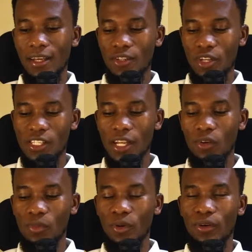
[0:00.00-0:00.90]
Trench
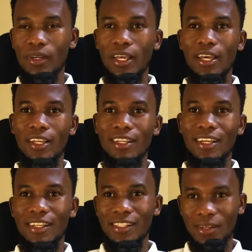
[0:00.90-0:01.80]
Town boy
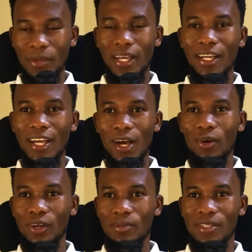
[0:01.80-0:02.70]
and Jamaican
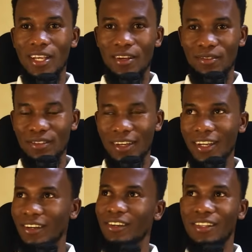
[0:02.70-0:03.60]
uncle himself. I
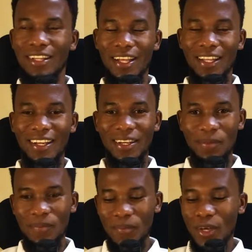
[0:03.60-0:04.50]
don't know the other name.
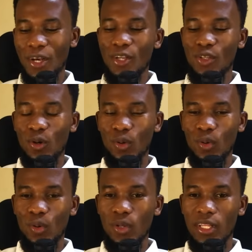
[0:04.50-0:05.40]

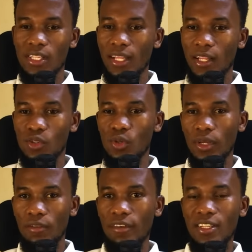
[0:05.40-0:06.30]
So these are the two
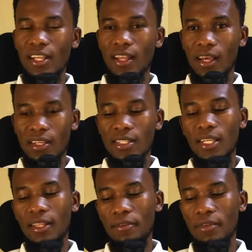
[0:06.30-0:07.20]
investors that I see
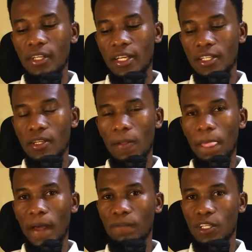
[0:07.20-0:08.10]
in the village
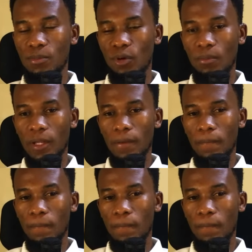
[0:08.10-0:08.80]
at this moment.